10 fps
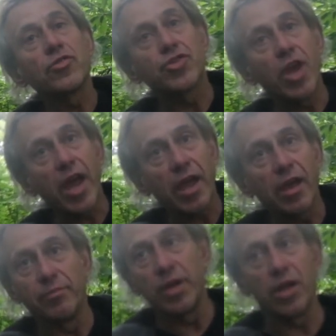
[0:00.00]
Shay
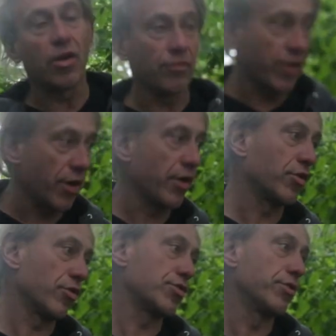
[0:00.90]
and me are very
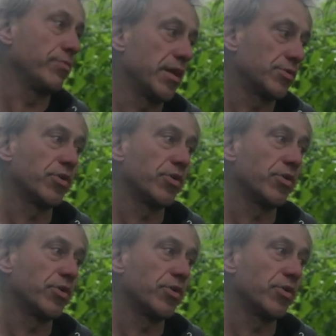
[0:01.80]
Christian-based.